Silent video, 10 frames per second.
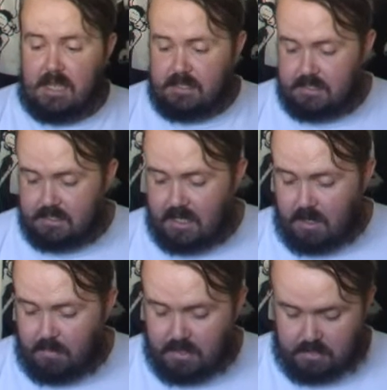Now, this is
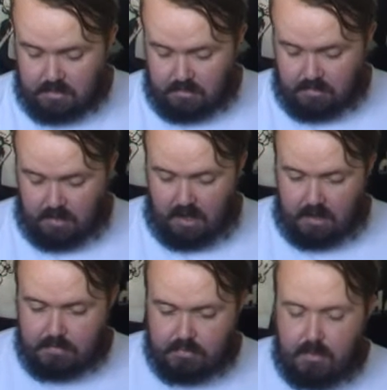something I want to do,
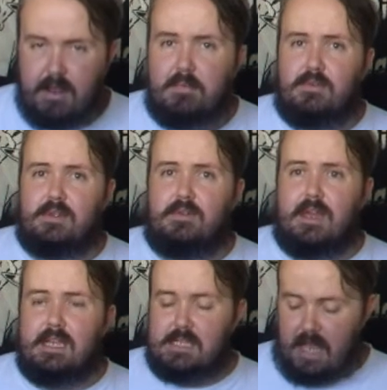I probably will do
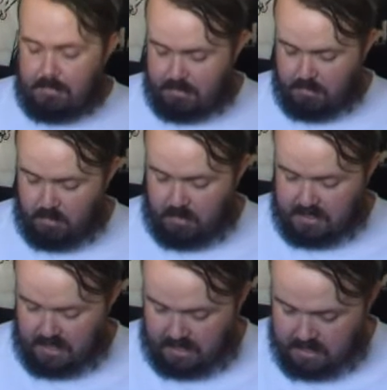in depth more
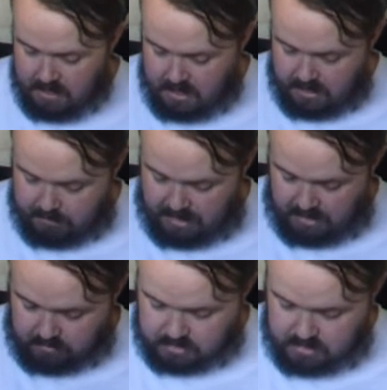one day,
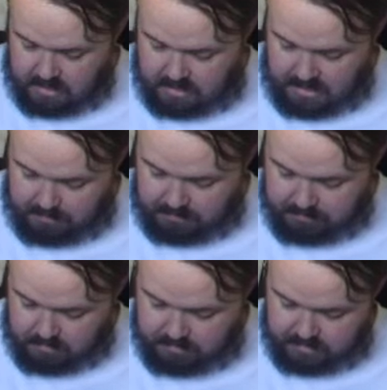but I'll show you a couple
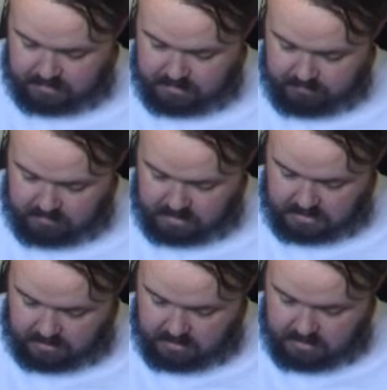of cool things I've got
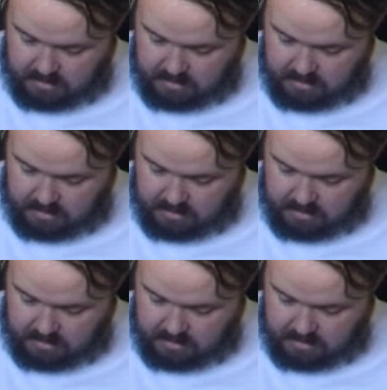here.